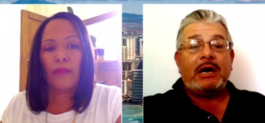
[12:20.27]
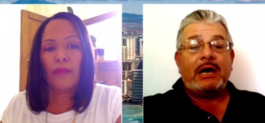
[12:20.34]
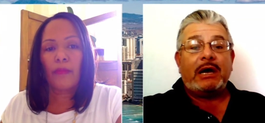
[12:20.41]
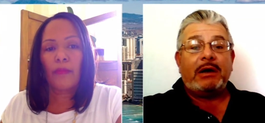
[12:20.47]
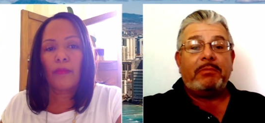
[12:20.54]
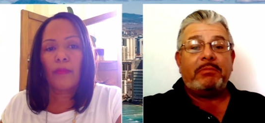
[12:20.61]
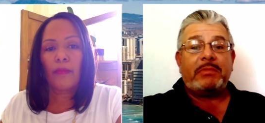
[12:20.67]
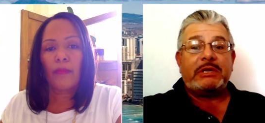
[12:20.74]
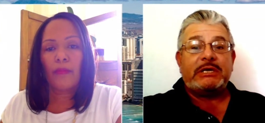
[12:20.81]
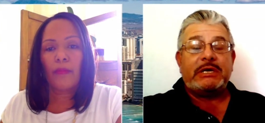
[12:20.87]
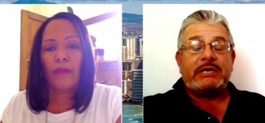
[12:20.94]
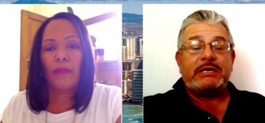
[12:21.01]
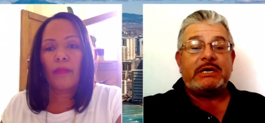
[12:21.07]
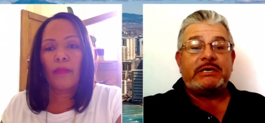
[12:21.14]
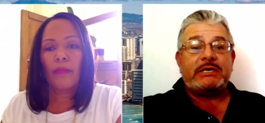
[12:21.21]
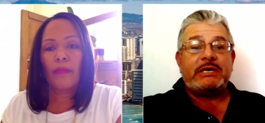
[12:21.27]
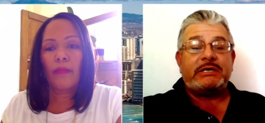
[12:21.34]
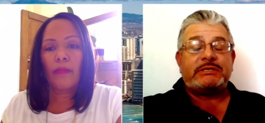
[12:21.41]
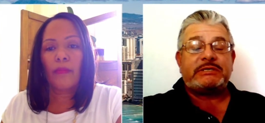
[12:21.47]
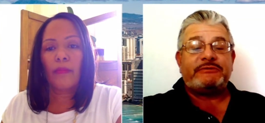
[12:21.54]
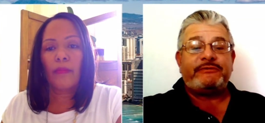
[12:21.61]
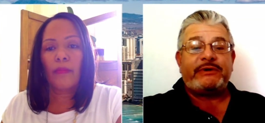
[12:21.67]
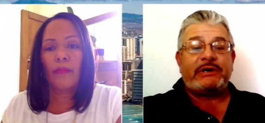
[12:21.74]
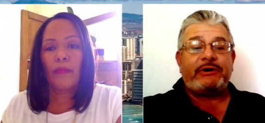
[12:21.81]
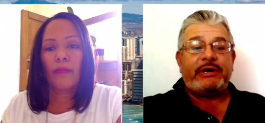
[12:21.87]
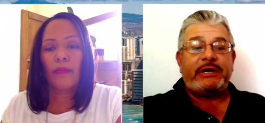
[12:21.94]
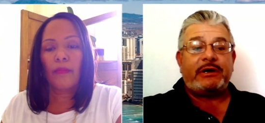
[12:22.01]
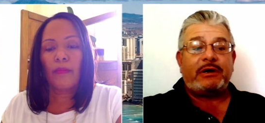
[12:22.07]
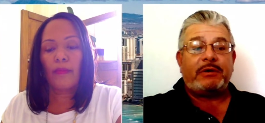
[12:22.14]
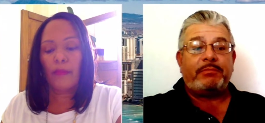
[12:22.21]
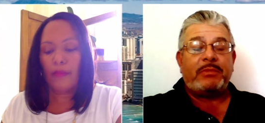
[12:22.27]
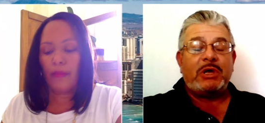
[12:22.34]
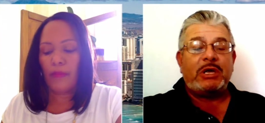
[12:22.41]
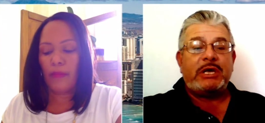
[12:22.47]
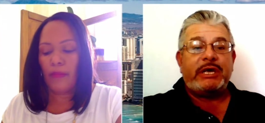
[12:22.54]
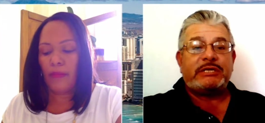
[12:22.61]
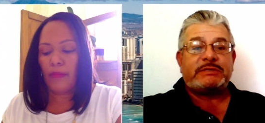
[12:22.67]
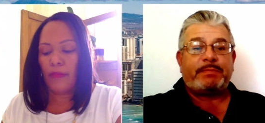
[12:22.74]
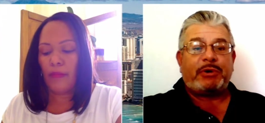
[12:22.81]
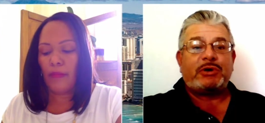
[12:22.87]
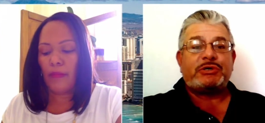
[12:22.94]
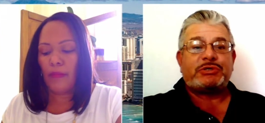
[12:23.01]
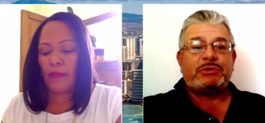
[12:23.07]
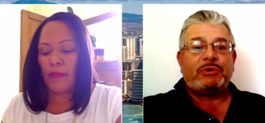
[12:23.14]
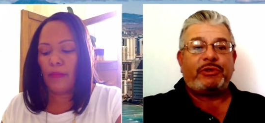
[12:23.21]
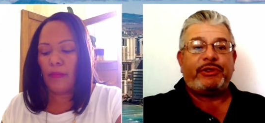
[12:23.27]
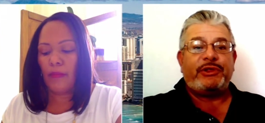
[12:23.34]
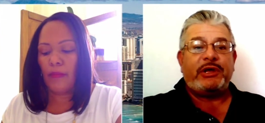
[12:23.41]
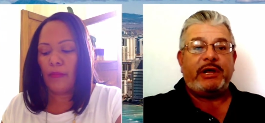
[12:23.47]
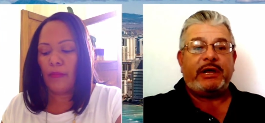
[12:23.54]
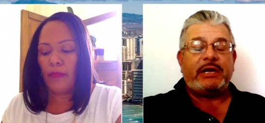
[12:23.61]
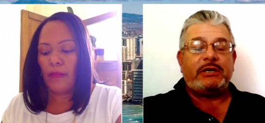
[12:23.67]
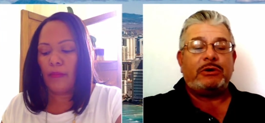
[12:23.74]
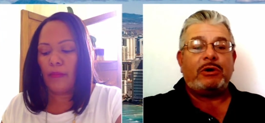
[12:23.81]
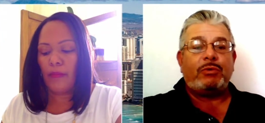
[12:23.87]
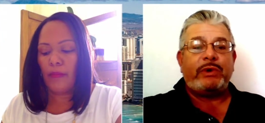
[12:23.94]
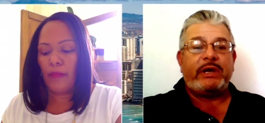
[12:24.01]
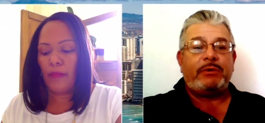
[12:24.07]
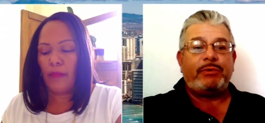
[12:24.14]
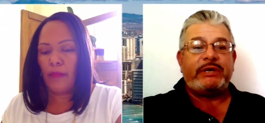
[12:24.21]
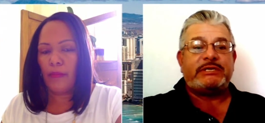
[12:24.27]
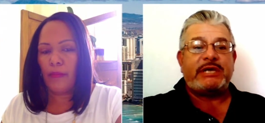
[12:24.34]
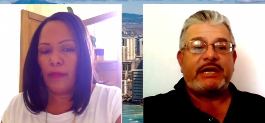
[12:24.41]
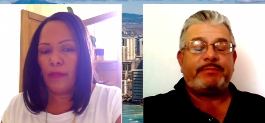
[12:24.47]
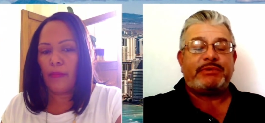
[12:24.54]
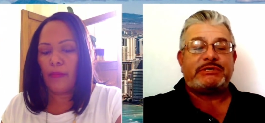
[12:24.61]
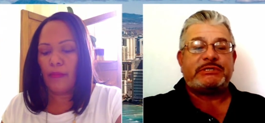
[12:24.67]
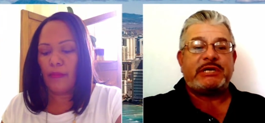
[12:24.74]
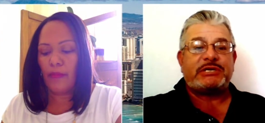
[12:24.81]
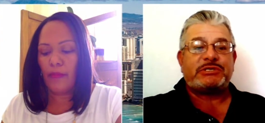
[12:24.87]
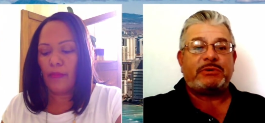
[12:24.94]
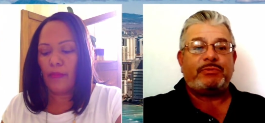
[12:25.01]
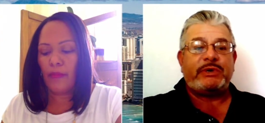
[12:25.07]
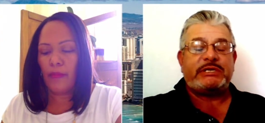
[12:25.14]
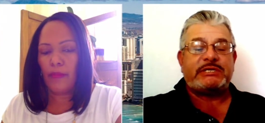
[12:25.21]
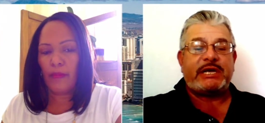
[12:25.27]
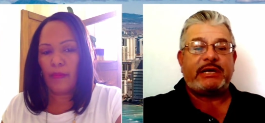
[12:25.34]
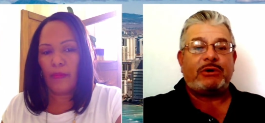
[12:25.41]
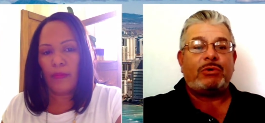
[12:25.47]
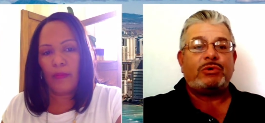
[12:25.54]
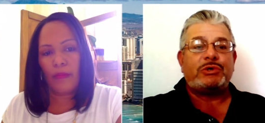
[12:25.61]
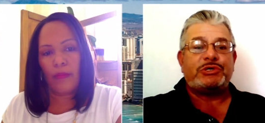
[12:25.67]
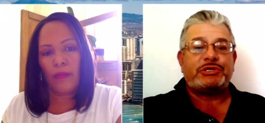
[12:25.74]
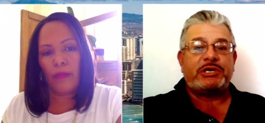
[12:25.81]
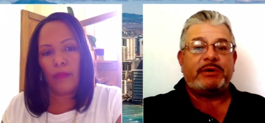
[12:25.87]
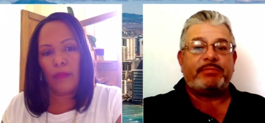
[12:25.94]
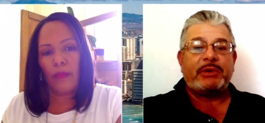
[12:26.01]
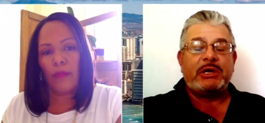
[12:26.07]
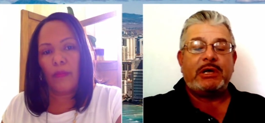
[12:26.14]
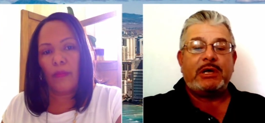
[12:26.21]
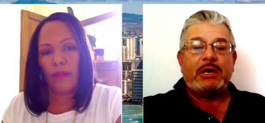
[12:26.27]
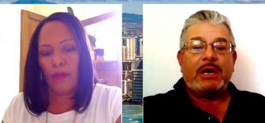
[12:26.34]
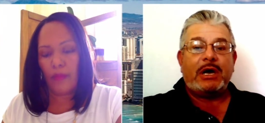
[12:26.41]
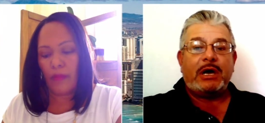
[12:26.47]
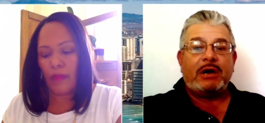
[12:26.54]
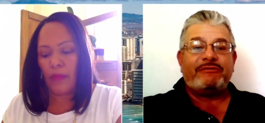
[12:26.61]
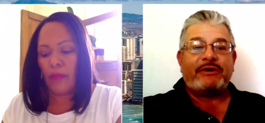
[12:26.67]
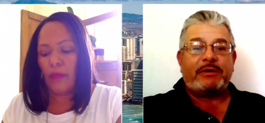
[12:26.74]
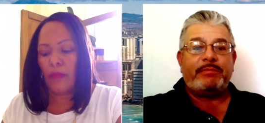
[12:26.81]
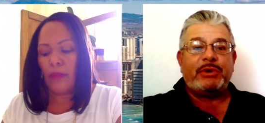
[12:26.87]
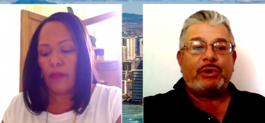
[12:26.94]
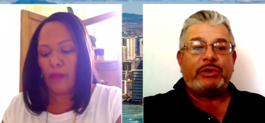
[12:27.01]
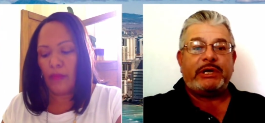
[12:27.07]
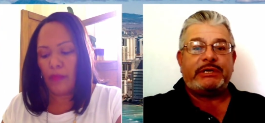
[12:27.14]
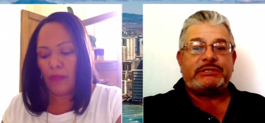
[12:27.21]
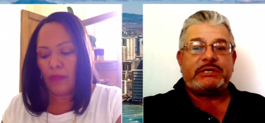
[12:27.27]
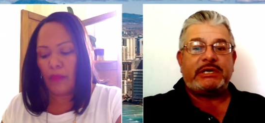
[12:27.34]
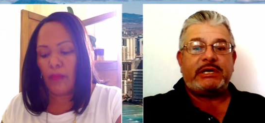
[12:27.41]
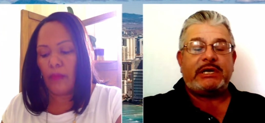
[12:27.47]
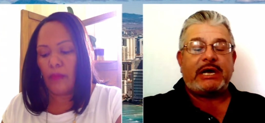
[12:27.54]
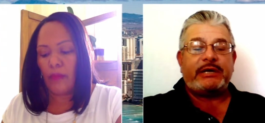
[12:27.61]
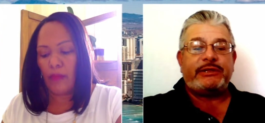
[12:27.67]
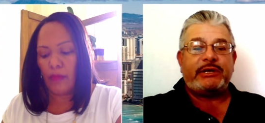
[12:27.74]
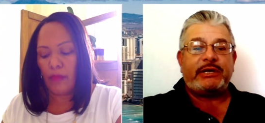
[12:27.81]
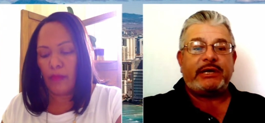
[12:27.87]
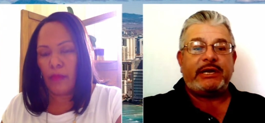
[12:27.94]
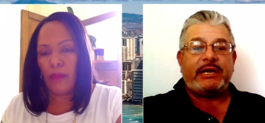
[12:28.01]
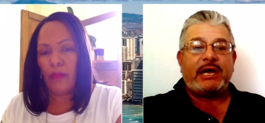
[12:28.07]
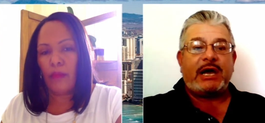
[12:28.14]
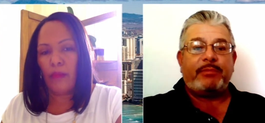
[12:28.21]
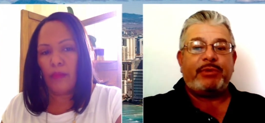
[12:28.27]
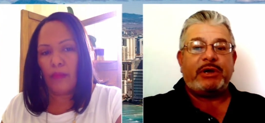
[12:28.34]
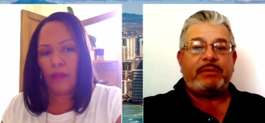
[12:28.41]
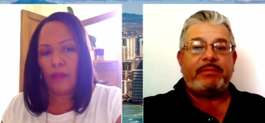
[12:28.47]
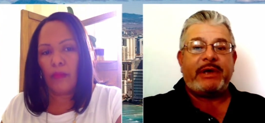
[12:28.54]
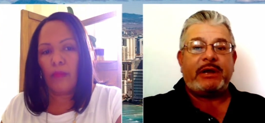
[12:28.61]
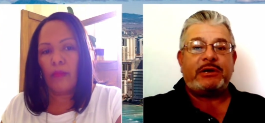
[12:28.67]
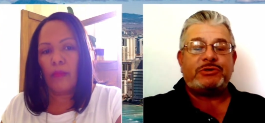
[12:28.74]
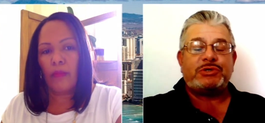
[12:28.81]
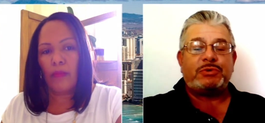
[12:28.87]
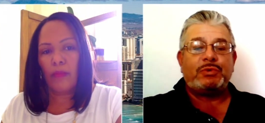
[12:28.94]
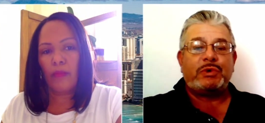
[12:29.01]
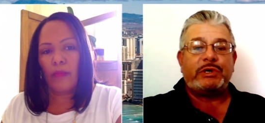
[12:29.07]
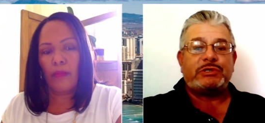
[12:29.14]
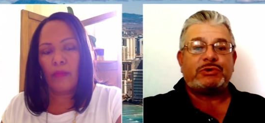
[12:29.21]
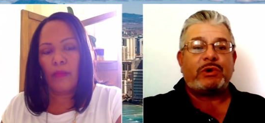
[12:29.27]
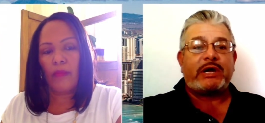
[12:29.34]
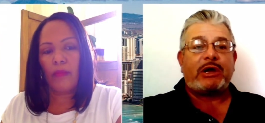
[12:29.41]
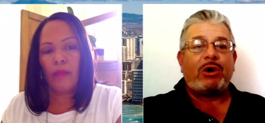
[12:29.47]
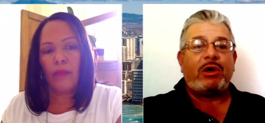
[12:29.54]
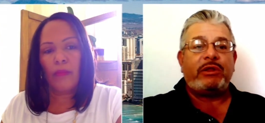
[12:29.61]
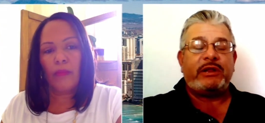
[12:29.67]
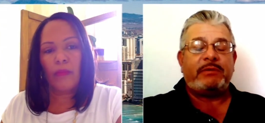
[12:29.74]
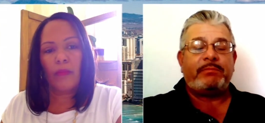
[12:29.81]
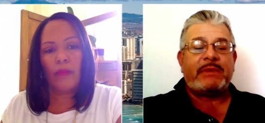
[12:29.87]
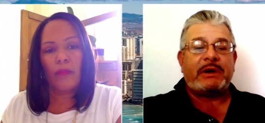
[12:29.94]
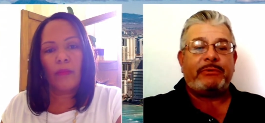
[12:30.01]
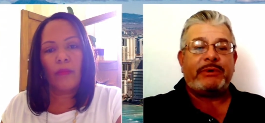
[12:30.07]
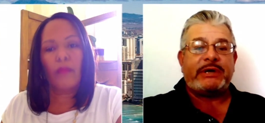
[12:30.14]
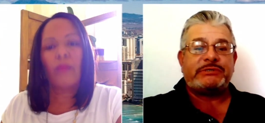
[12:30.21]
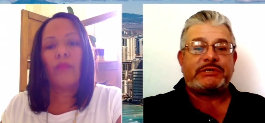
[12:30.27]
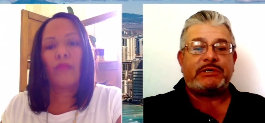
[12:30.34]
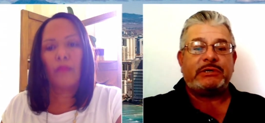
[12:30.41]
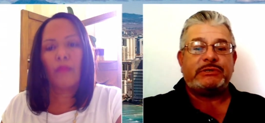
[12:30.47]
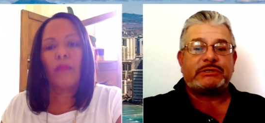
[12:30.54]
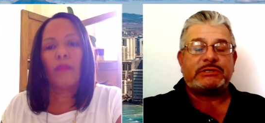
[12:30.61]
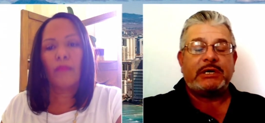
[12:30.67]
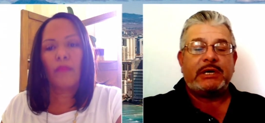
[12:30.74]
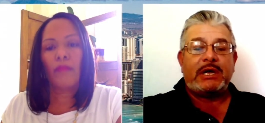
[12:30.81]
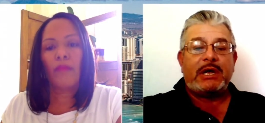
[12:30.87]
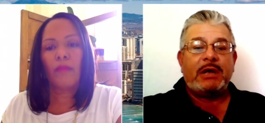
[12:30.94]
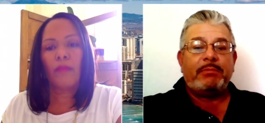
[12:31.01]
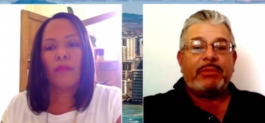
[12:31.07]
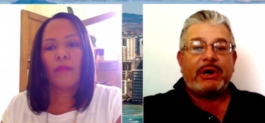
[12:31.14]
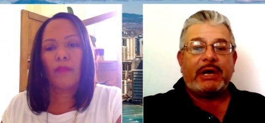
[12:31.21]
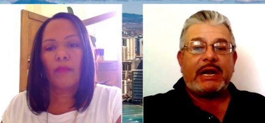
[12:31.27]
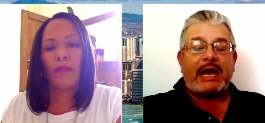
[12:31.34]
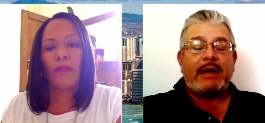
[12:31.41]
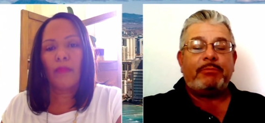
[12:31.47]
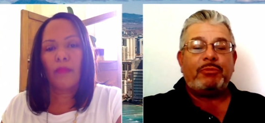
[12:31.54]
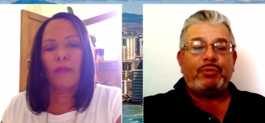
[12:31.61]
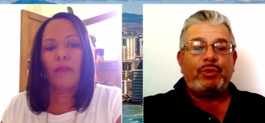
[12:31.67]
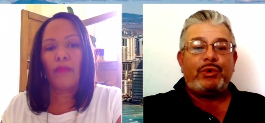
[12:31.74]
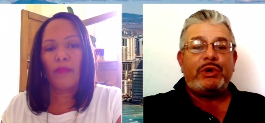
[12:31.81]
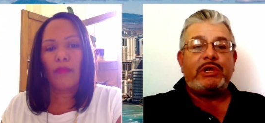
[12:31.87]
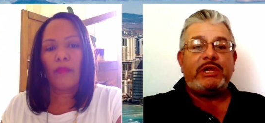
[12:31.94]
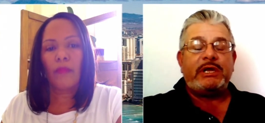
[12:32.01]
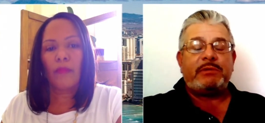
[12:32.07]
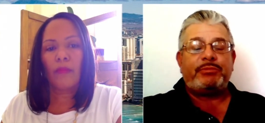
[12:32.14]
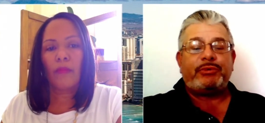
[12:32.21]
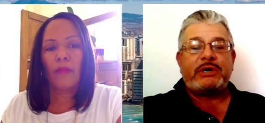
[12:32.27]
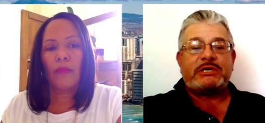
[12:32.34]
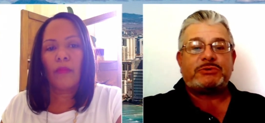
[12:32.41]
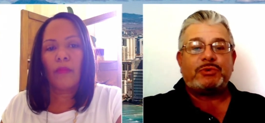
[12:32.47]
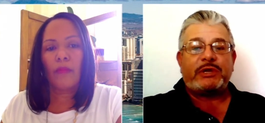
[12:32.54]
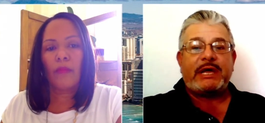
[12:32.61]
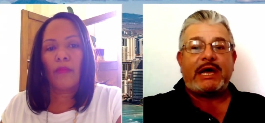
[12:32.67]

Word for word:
Speaker 1: Um, it, it, it's a very um, it's personal thing. You know, we we take possession, we take ownership uh, of our buildings. Any I think any competent manager would. So I call them my residents, but I'm really impressed